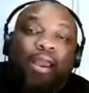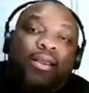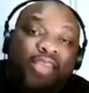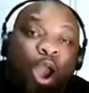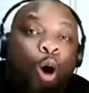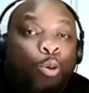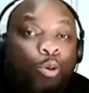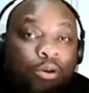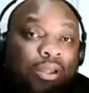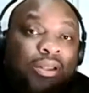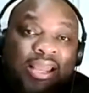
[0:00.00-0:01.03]
Yo,
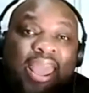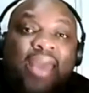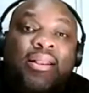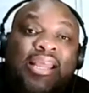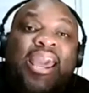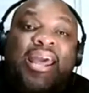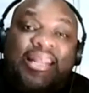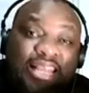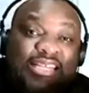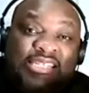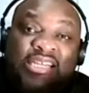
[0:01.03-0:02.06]
look at the
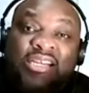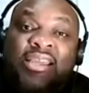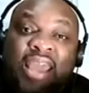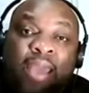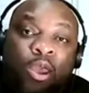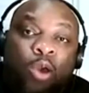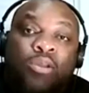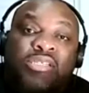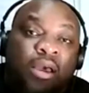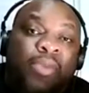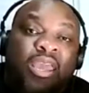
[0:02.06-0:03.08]
lead singer Cameo and
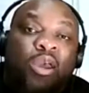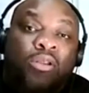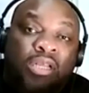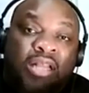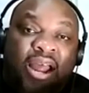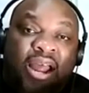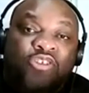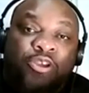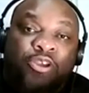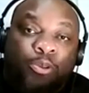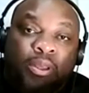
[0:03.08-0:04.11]
tell me he don't look like
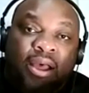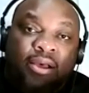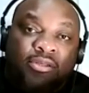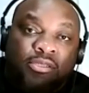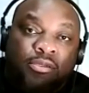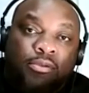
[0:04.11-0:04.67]
Andre 3000.